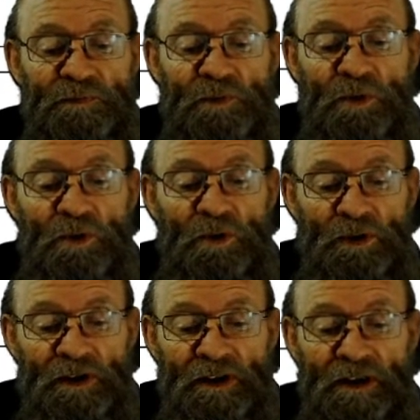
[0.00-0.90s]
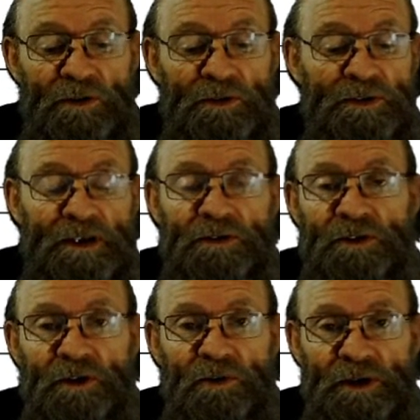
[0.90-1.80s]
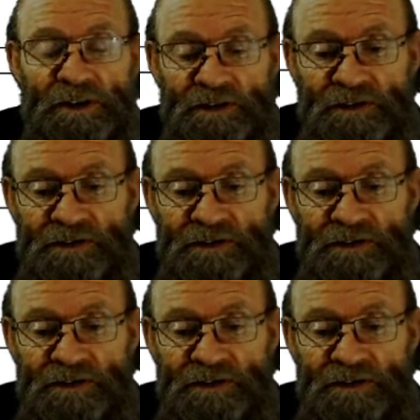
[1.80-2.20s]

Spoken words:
for a contact or a coil.